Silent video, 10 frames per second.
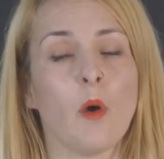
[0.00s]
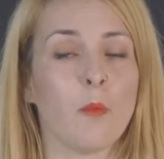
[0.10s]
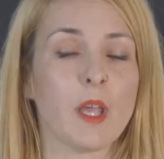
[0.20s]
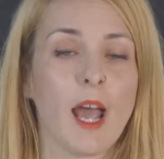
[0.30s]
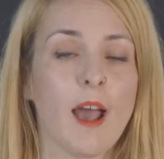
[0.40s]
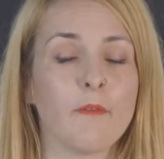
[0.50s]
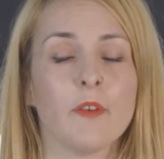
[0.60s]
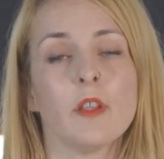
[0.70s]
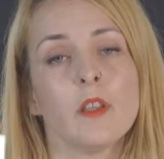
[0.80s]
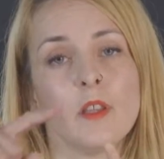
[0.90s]
We have
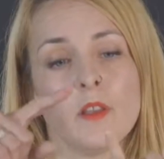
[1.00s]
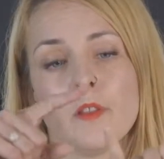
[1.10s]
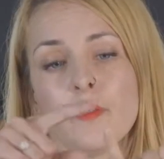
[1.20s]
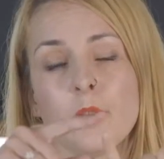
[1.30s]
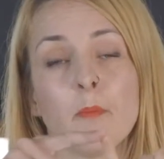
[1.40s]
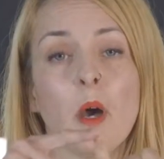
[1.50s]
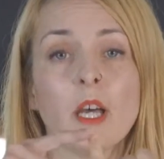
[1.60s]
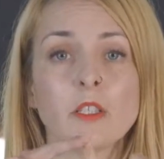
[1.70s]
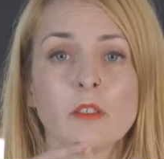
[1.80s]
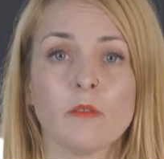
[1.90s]
the
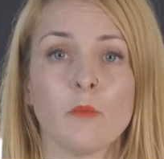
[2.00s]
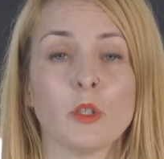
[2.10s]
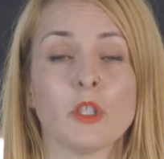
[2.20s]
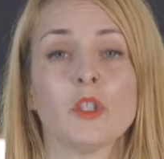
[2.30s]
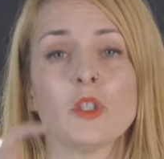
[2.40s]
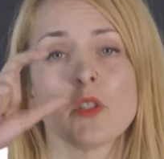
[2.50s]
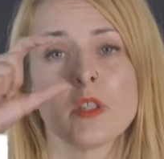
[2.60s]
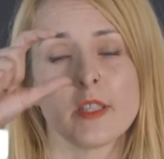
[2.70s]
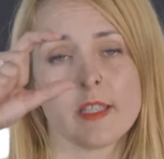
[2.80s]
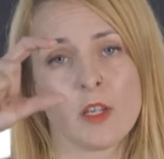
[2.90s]
bud, which is just
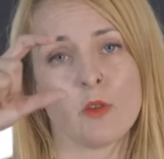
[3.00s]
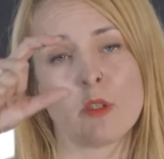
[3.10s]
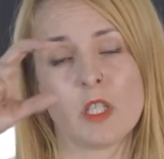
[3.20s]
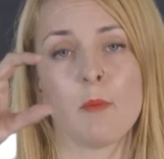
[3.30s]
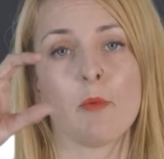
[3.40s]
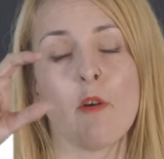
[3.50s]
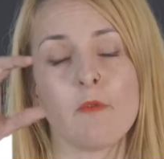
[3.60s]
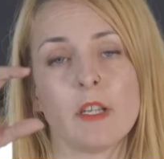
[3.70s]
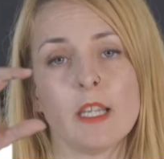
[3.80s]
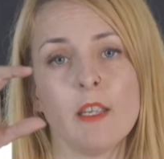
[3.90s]
the single tip
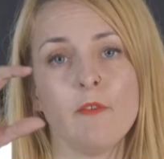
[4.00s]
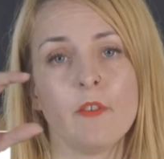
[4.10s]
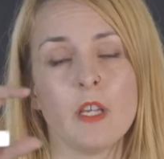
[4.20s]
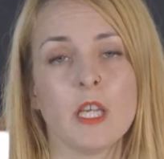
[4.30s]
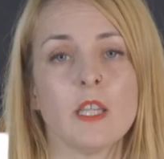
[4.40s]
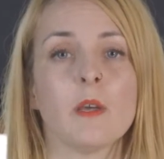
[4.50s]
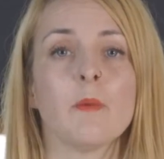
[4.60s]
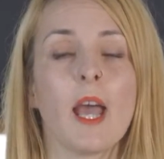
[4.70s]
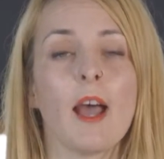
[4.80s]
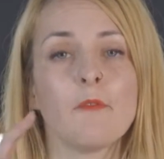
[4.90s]
of the leaf. Then
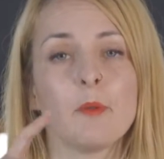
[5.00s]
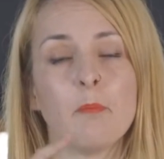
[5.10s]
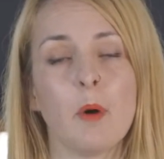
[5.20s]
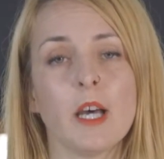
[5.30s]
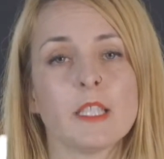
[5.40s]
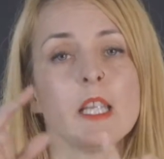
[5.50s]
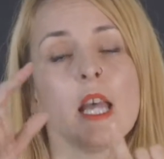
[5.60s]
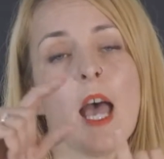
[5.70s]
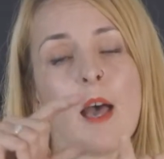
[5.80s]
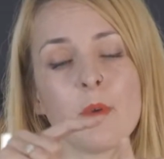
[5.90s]
we have the bud
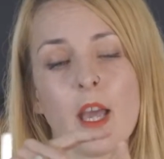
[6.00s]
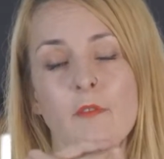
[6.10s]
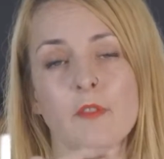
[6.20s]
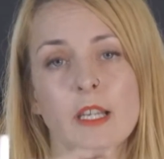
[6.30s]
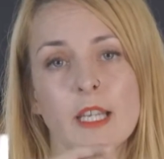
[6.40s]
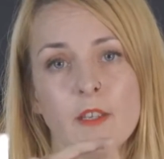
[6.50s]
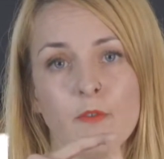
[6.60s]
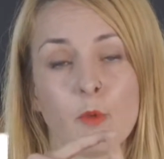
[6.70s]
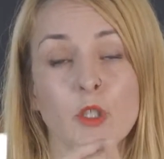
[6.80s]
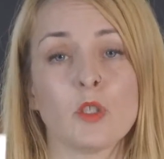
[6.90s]
and we have the
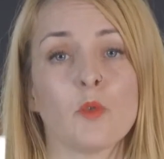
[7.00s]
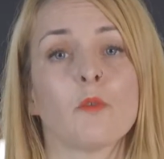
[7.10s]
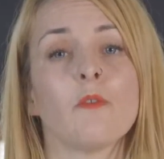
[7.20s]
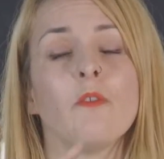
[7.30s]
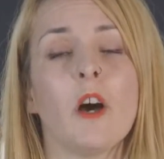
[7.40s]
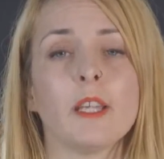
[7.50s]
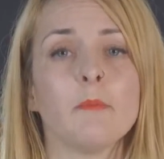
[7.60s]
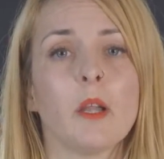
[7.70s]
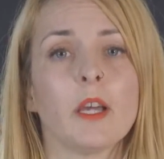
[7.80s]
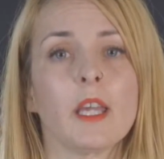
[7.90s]
leaf, which is called
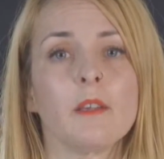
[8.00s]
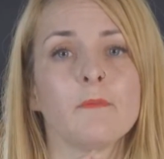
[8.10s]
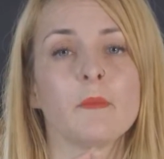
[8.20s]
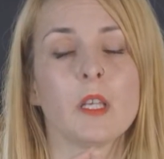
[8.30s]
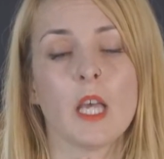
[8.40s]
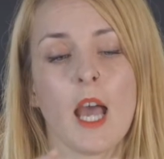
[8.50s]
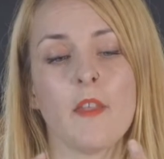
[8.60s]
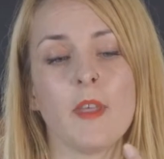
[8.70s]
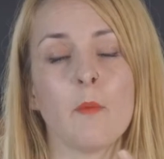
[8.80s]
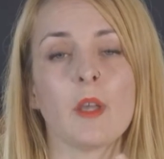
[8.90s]
fine plucking.
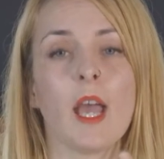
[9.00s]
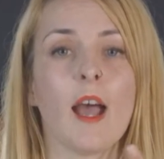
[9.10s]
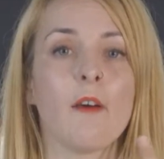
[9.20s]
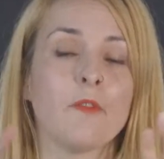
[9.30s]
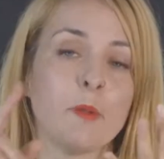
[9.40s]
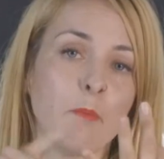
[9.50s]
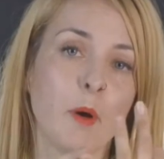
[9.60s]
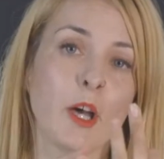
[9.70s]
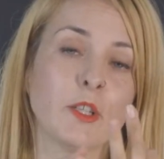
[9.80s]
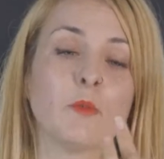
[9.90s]
And then we have the
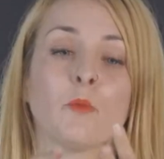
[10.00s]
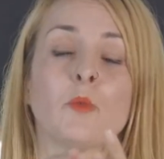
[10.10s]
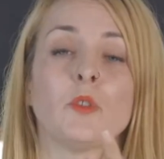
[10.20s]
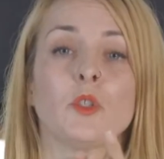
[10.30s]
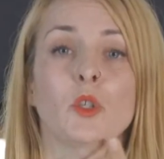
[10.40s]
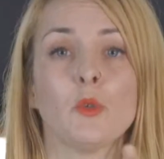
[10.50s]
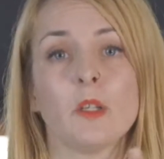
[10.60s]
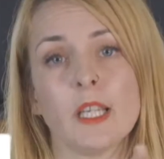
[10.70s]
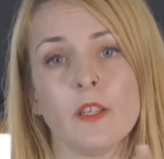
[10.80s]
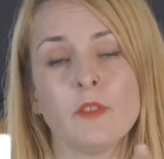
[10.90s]
bud with 2
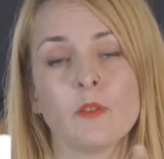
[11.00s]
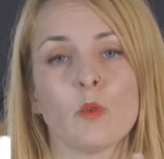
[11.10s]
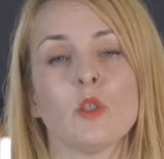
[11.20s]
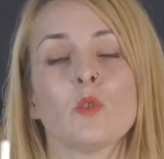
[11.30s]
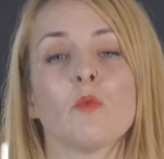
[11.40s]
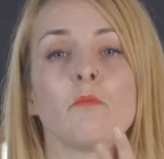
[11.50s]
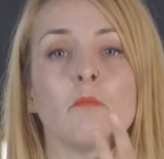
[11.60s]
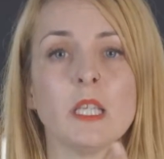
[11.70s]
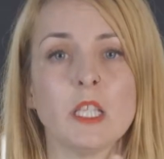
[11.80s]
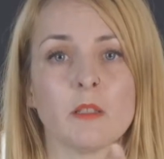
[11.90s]
leaves, which is called
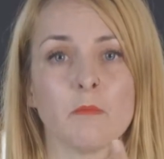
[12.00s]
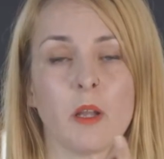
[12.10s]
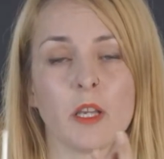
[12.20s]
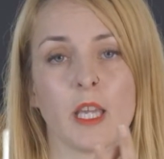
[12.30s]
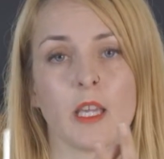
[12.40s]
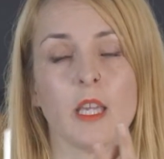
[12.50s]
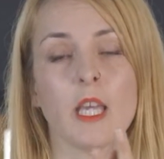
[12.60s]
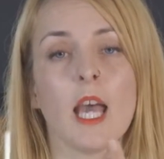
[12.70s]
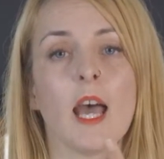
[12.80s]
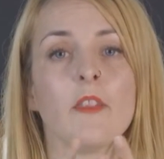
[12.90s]
medium plucking.
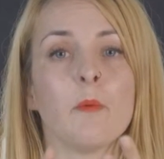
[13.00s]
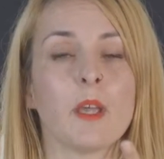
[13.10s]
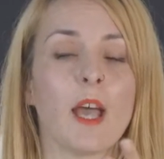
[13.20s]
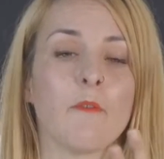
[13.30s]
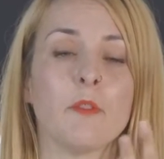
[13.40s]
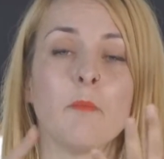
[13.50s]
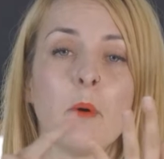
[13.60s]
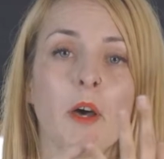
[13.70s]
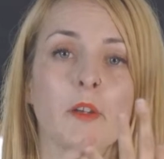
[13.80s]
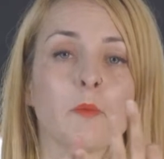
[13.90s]
And then we have the
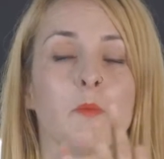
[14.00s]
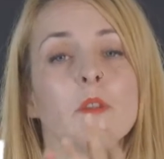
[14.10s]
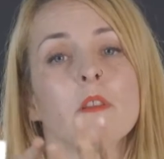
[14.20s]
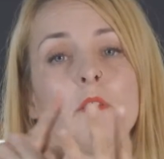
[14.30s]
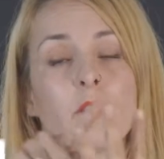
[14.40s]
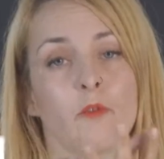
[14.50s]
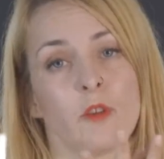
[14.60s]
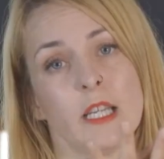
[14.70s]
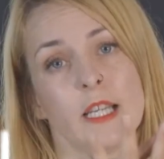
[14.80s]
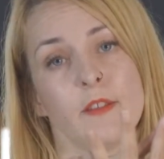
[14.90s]
bud with
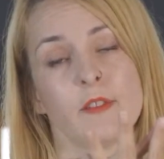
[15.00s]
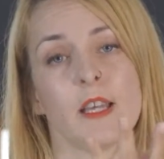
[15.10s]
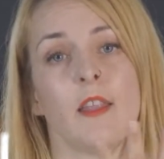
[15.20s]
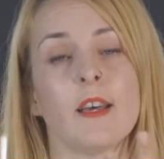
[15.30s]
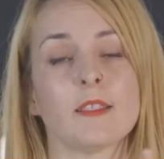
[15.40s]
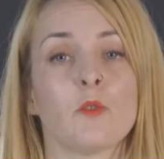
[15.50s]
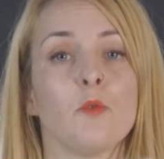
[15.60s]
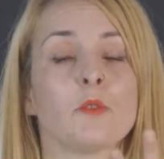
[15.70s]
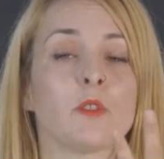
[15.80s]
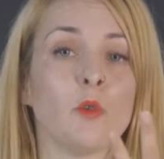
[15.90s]
3 leaves, and that's
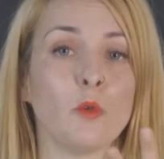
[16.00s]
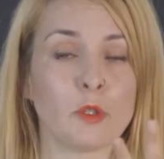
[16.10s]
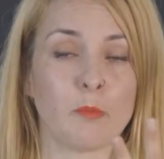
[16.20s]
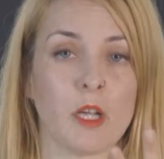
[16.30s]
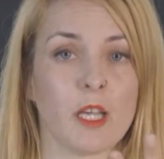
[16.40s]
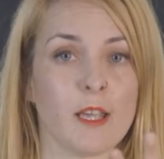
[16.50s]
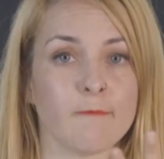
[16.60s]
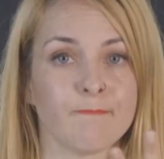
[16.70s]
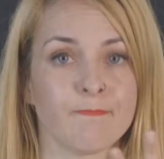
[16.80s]
called coarse plucking.